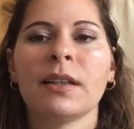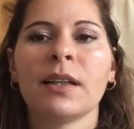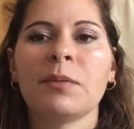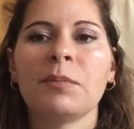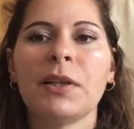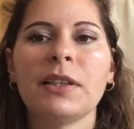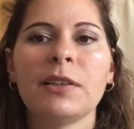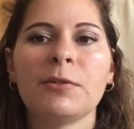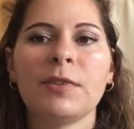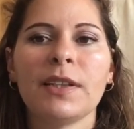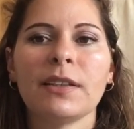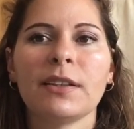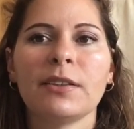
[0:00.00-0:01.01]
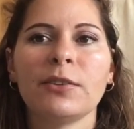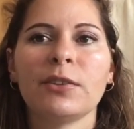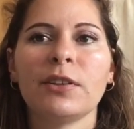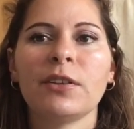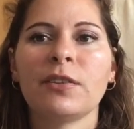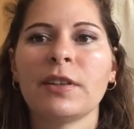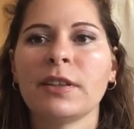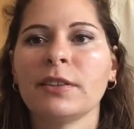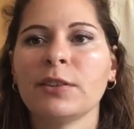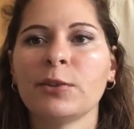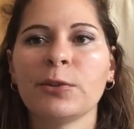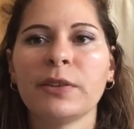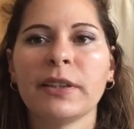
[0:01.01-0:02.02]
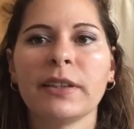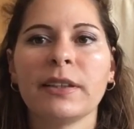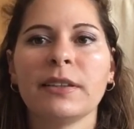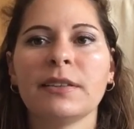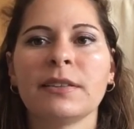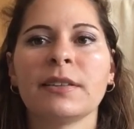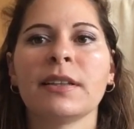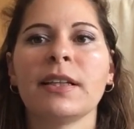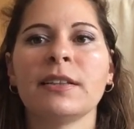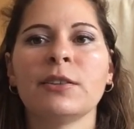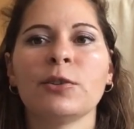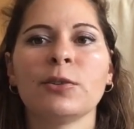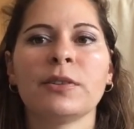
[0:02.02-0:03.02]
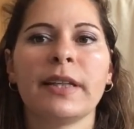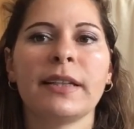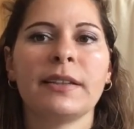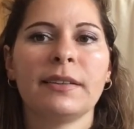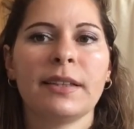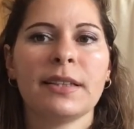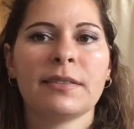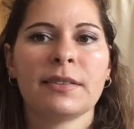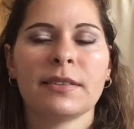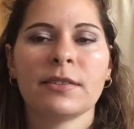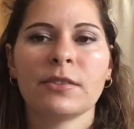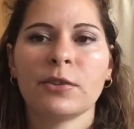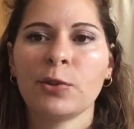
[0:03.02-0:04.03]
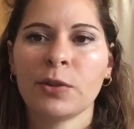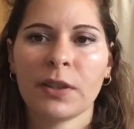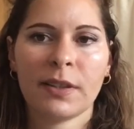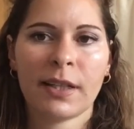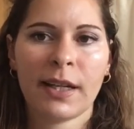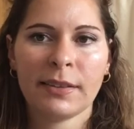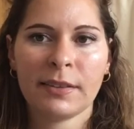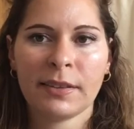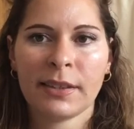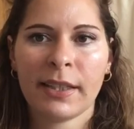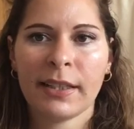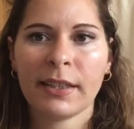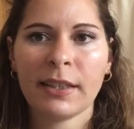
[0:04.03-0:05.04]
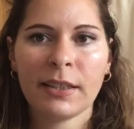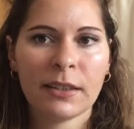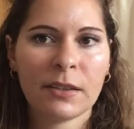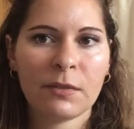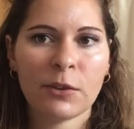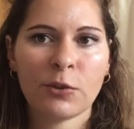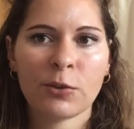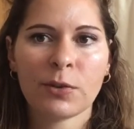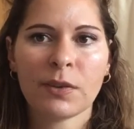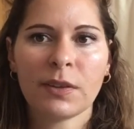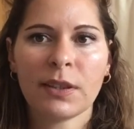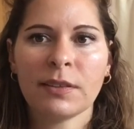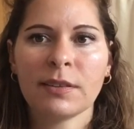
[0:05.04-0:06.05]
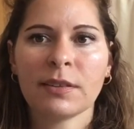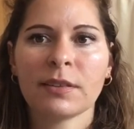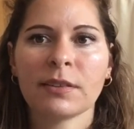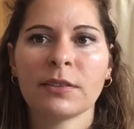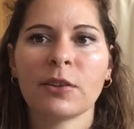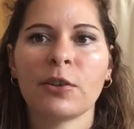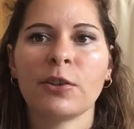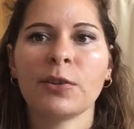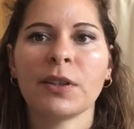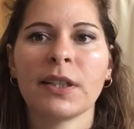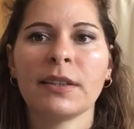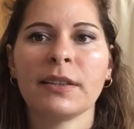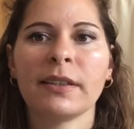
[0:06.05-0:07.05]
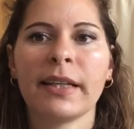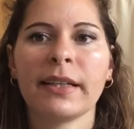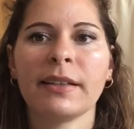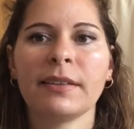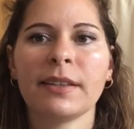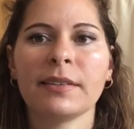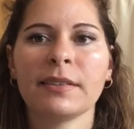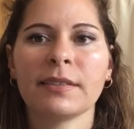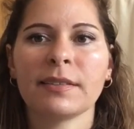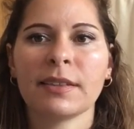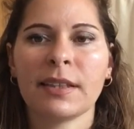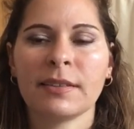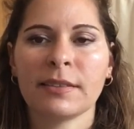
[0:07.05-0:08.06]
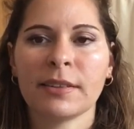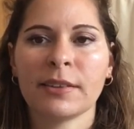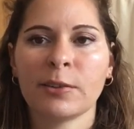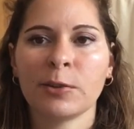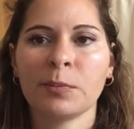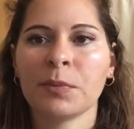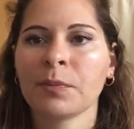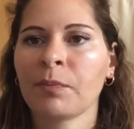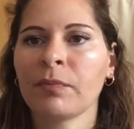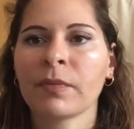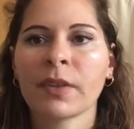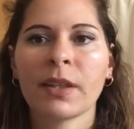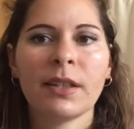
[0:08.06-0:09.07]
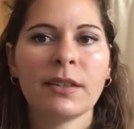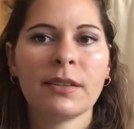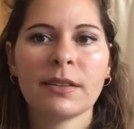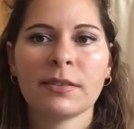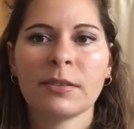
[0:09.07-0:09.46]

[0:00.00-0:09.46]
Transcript: but I think that you are already doing is to take lessons. You can either take individual lessons or you can take lessons as a group. It doesn't